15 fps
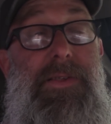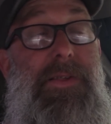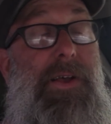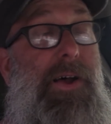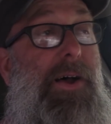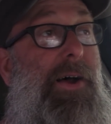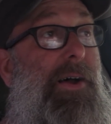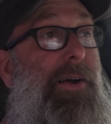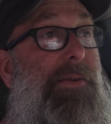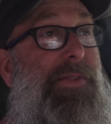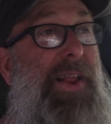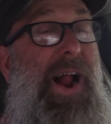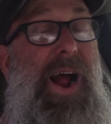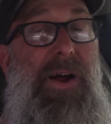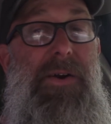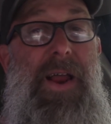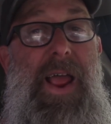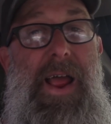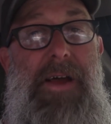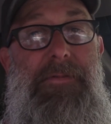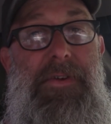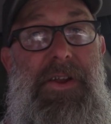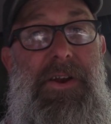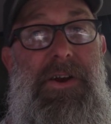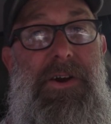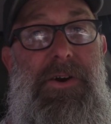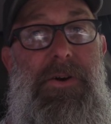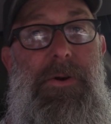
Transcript: Uh, it's an hour and a half here.